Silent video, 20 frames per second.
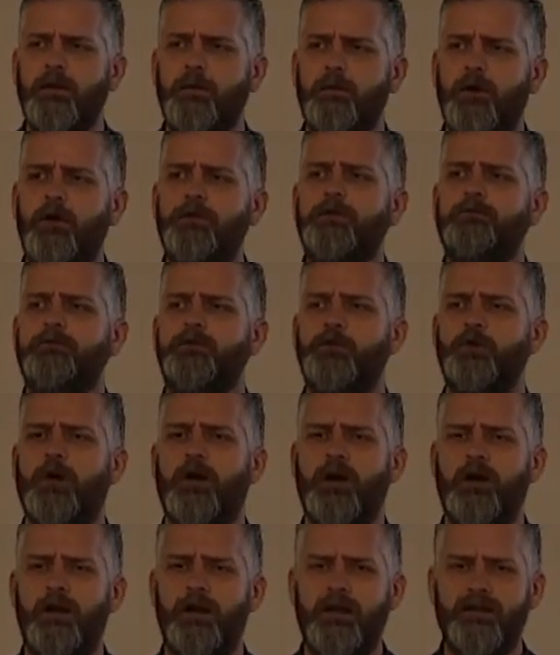Both of you
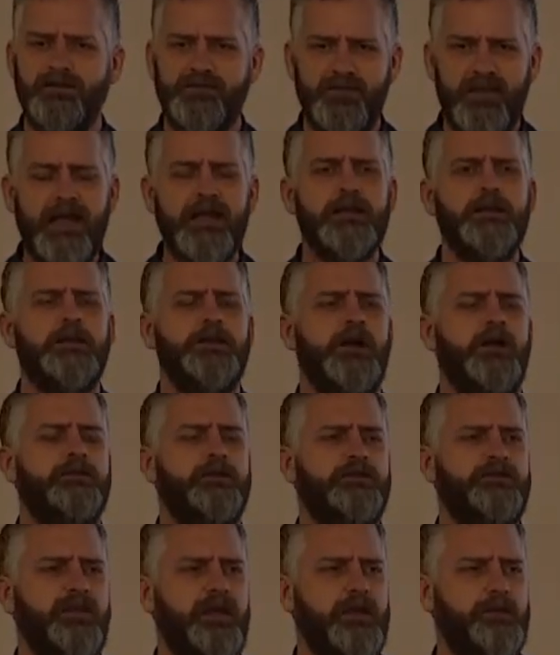are exactly on
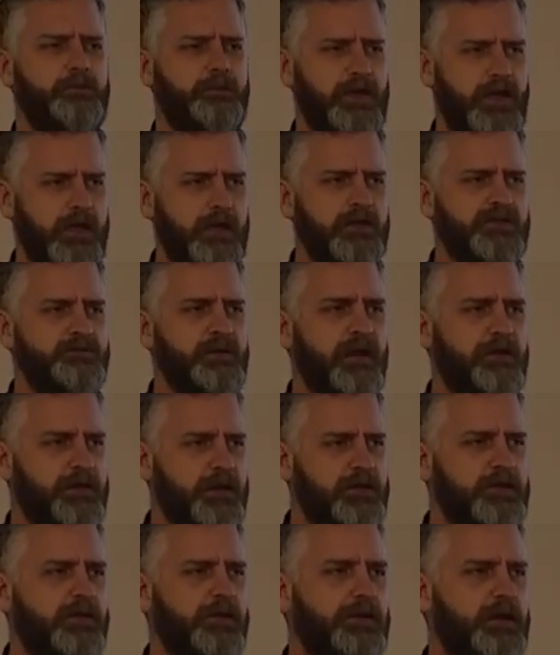the same page by the
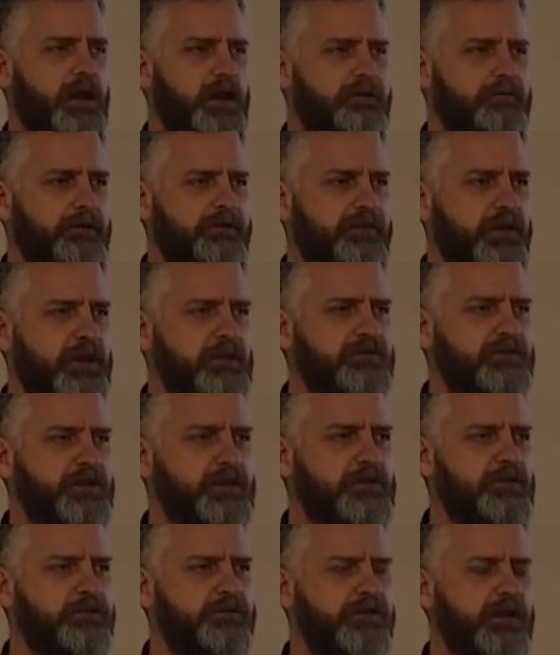end of the conversation,
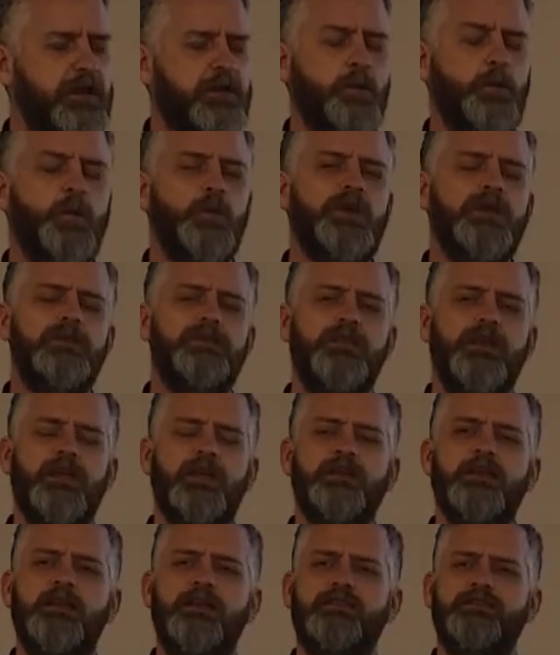and you say, we
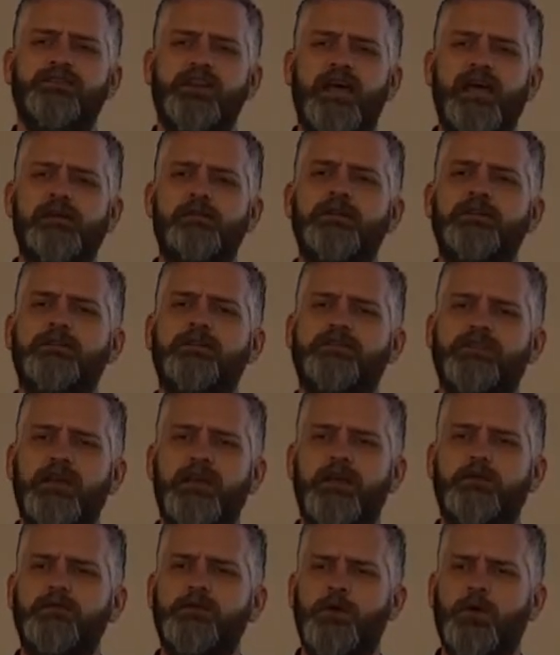think exactly the
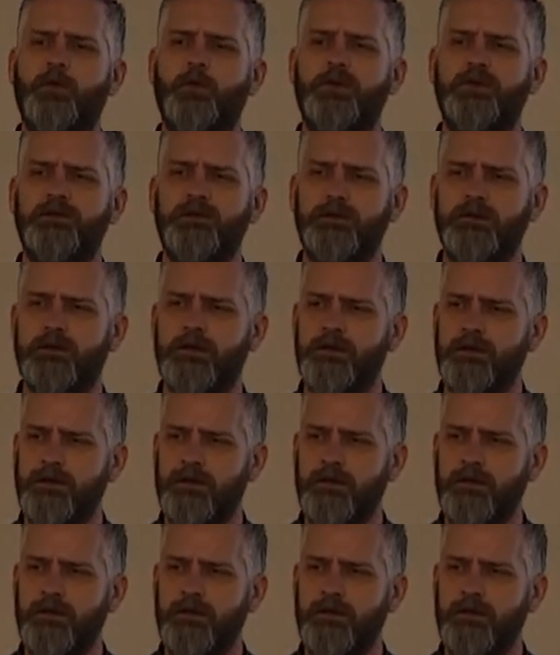same, don't we, dear?